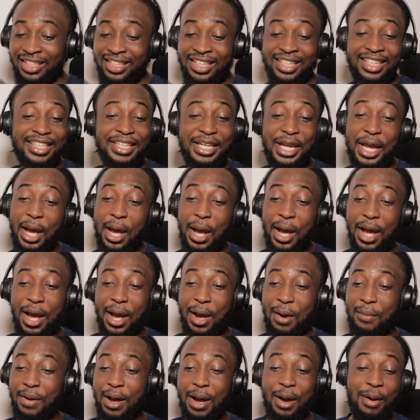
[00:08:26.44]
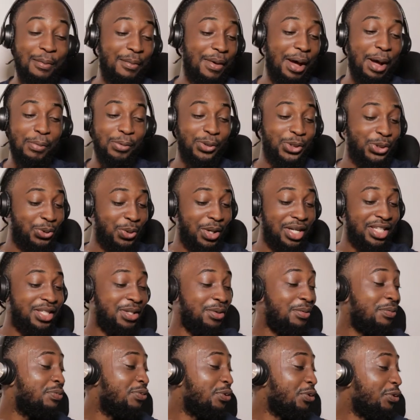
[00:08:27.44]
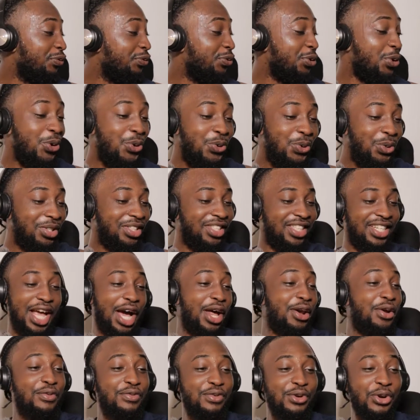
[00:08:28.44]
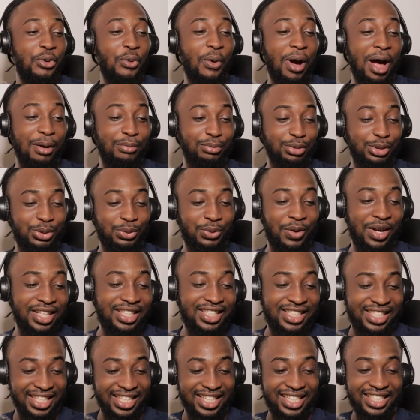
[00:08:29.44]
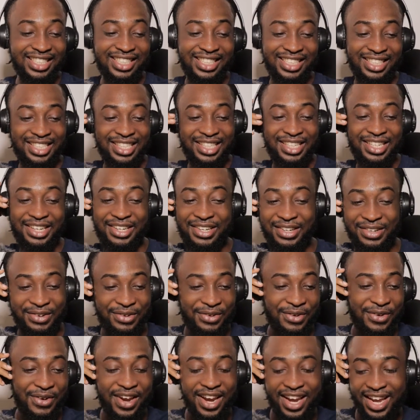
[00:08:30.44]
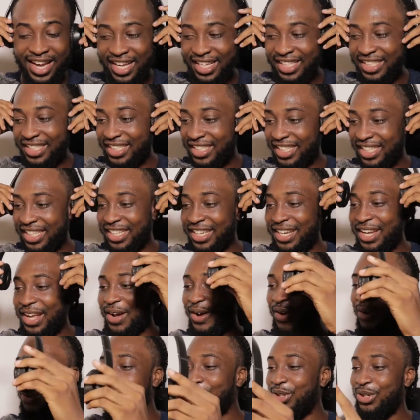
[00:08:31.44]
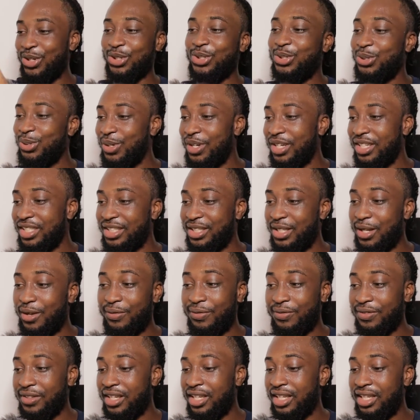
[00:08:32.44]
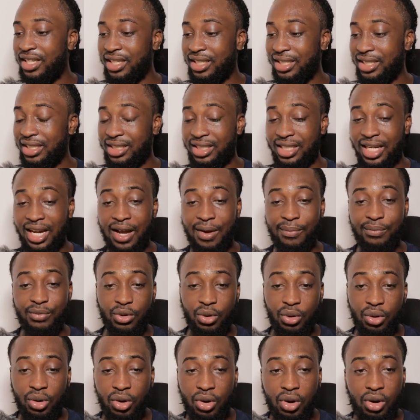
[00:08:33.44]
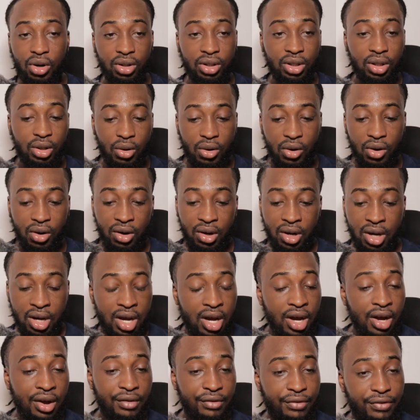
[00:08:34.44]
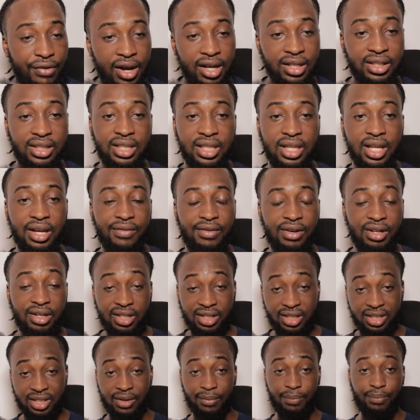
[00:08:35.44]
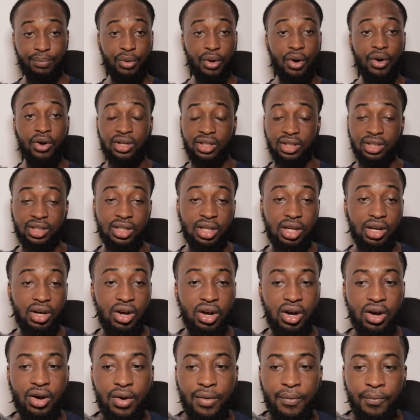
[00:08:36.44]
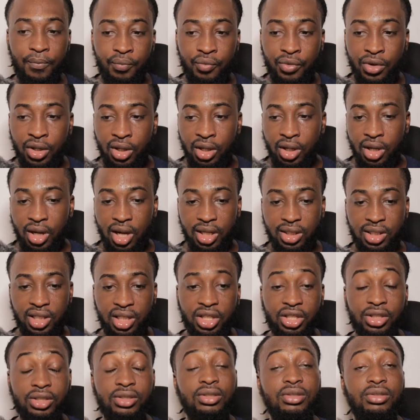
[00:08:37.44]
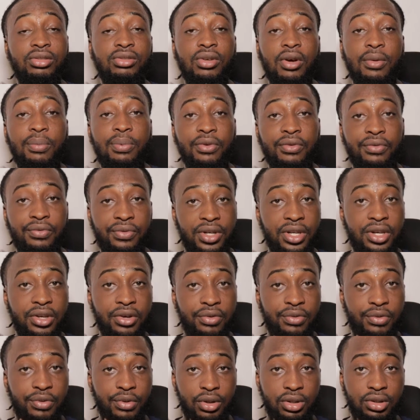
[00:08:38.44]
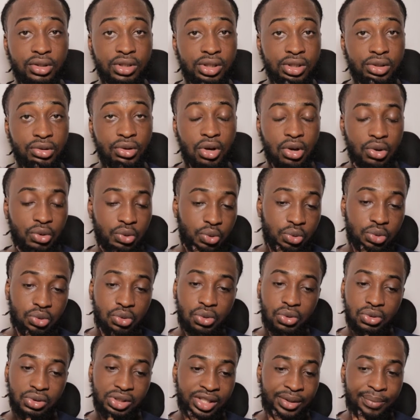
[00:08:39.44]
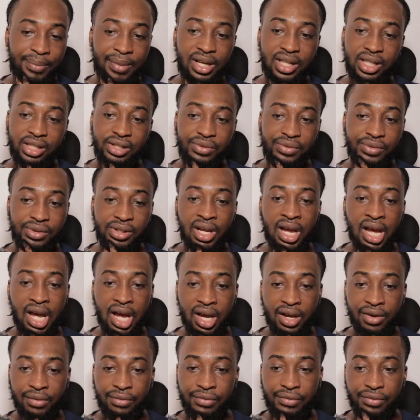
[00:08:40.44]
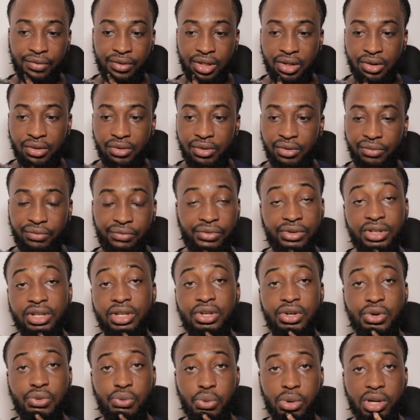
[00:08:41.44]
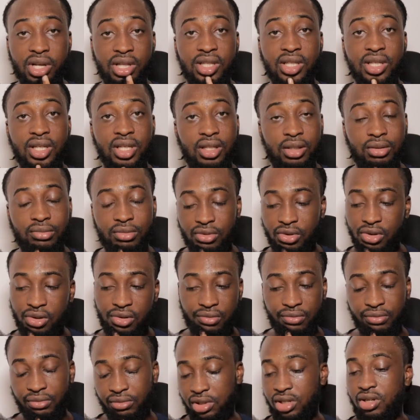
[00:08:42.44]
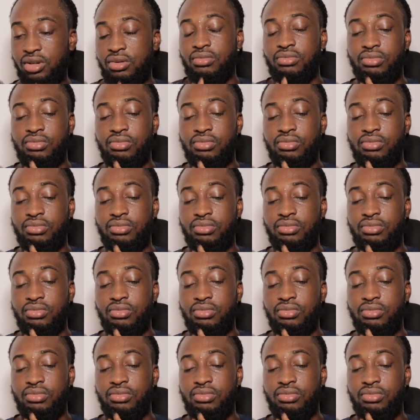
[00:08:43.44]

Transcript: nah, I'm, I'm, I'm sweating profusely. I don't even know why I'm sweating. It's crazy. Now, this one is definitely jam, no long talk. Fancy never disappoints. Um, I think he should drop a video for this song. Who knows? He might even have you know a video waiting, or you know,